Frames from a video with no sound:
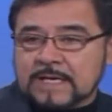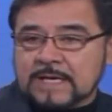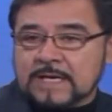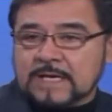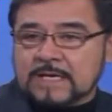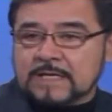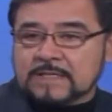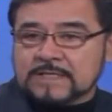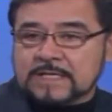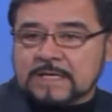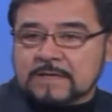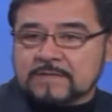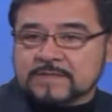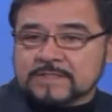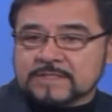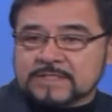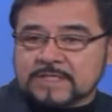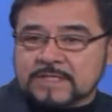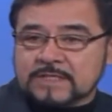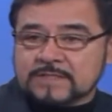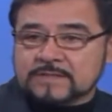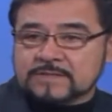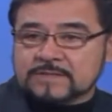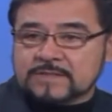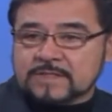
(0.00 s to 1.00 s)

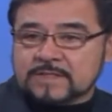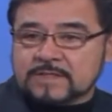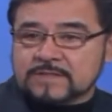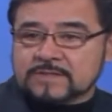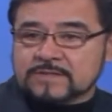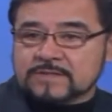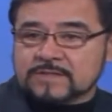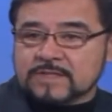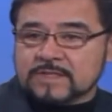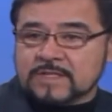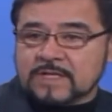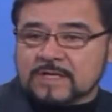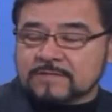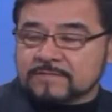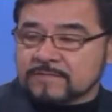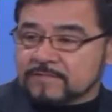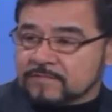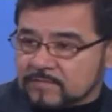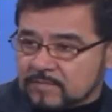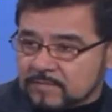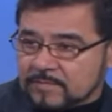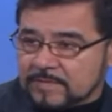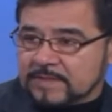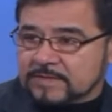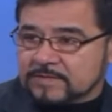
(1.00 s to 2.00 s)
Nowadays, there's a lot of
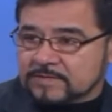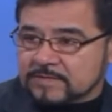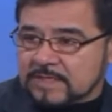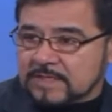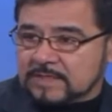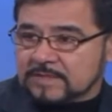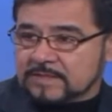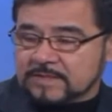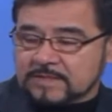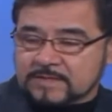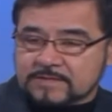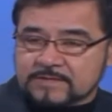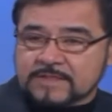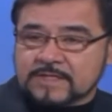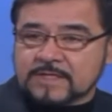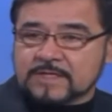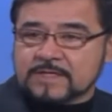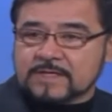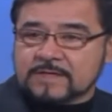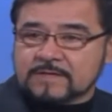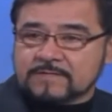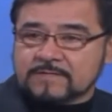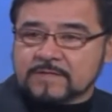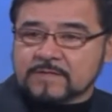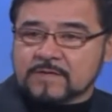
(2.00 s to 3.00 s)
information on the internet
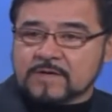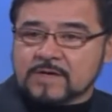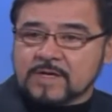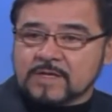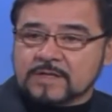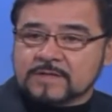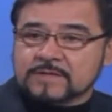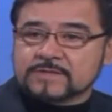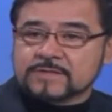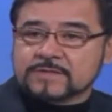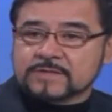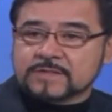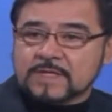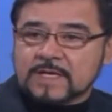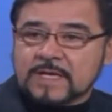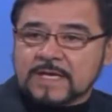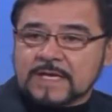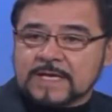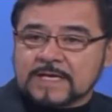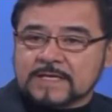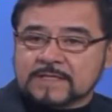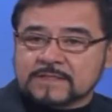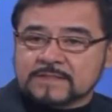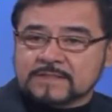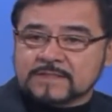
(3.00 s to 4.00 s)
and everywhere else,
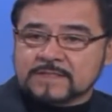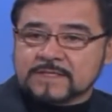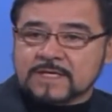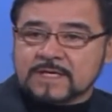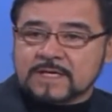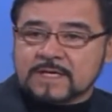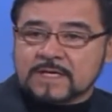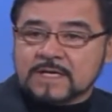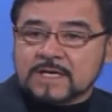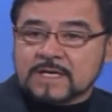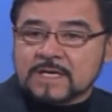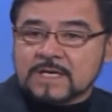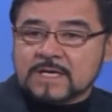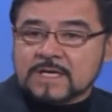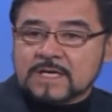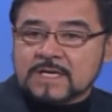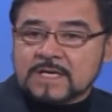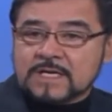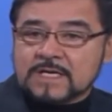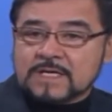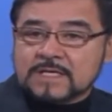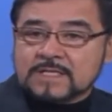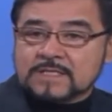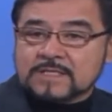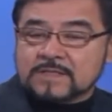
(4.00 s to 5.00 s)
and
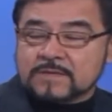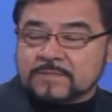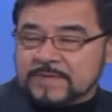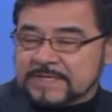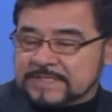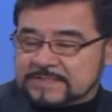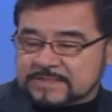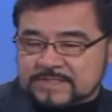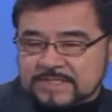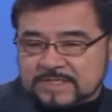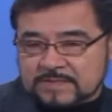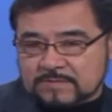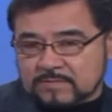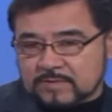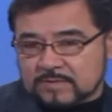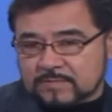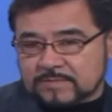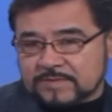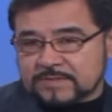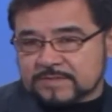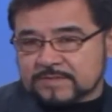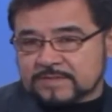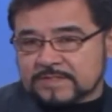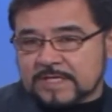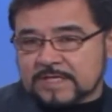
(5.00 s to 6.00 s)
the best thing will
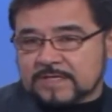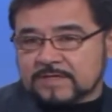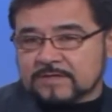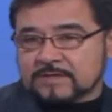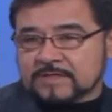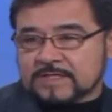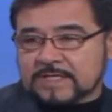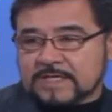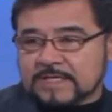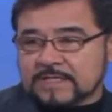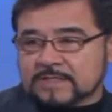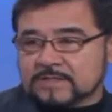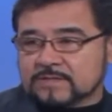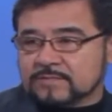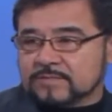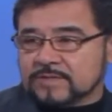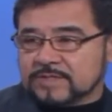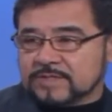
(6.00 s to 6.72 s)
be to take your kid to be